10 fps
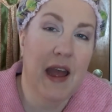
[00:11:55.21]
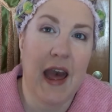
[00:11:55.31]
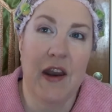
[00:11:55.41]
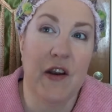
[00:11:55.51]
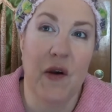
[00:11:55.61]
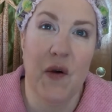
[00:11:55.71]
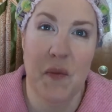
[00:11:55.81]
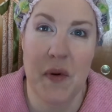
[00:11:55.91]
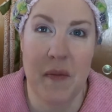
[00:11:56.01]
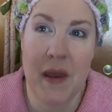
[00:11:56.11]
I don't know,
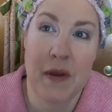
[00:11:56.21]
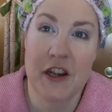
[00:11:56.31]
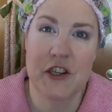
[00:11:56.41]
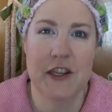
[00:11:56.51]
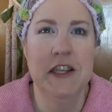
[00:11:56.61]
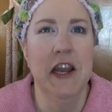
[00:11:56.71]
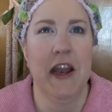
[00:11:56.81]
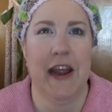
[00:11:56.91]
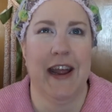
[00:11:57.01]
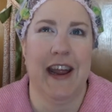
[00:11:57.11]
but maybe it's just
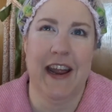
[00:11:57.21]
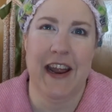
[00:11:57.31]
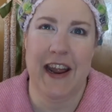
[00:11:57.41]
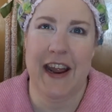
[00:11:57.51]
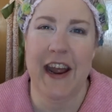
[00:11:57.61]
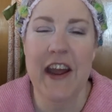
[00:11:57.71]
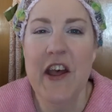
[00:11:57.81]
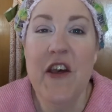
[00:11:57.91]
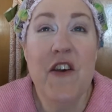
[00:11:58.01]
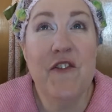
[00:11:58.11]

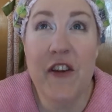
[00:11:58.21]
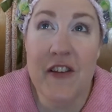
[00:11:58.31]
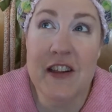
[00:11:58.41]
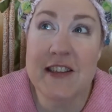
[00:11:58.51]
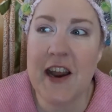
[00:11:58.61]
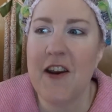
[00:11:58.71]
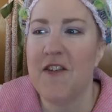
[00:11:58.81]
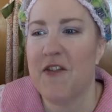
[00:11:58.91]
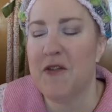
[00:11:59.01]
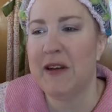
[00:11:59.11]
feeling
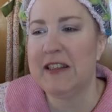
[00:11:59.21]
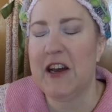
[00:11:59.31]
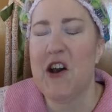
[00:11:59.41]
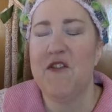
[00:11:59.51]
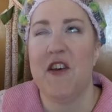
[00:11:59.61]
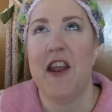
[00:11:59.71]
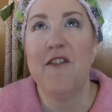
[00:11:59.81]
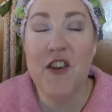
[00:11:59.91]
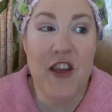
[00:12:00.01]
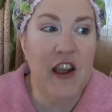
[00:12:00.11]
sorry for myself and
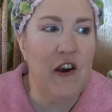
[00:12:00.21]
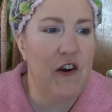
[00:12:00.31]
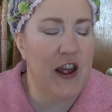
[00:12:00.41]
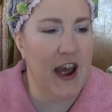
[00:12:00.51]
everything going